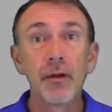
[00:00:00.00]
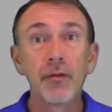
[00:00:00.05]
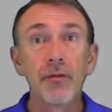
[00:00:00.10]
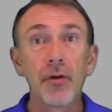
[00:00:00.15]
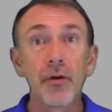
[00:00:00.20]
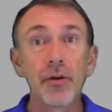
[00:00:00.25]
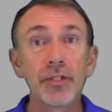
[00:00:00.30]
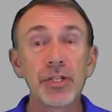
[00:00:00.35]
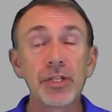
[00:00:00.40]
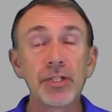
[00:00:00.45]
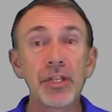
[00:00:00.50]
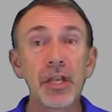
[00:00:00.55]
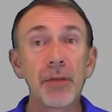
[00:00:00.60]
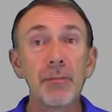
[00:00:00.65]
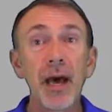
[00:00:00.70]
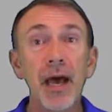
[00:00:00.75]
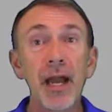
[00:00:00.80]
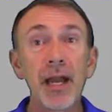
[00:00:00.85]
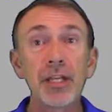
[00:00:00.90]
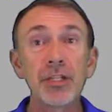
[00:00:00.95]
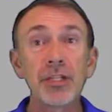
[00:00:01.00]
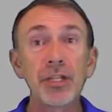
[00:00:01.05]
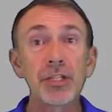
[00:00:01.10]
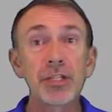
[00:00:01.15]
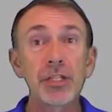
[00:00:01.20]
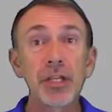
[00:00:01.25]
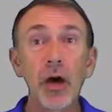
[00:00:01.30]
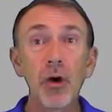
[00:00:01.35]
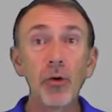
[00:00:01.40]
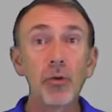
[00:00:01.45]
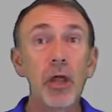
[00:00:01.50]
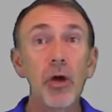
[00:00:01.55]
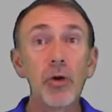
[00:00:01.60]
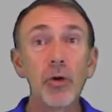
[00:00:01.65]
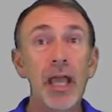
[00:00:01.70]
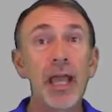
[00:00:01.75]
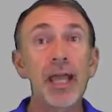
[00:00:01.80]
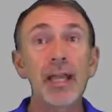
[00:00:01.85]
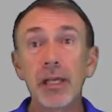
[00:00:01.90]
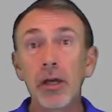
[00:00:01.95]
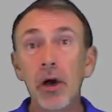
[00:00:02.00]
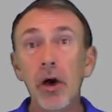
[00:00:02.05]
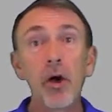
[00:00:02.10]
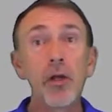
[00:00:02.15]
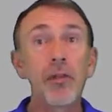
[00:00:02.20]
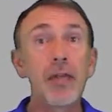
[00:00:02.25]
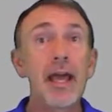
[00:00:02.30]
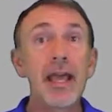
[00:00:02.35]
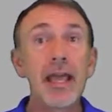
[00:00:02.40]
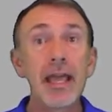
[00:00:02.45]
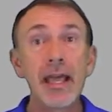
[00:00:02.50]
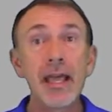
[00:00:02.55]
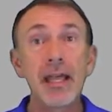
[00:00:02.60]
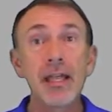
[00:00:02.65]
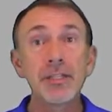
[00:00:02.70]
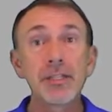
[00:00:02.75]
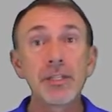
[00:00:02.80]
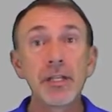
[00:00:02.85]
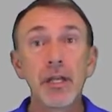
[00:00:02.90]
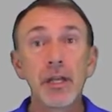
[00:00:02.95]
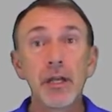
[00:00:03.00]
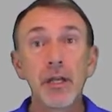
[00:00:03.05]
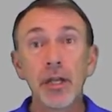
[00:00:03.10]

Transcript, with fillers: versus somebody just co-locating all the heads,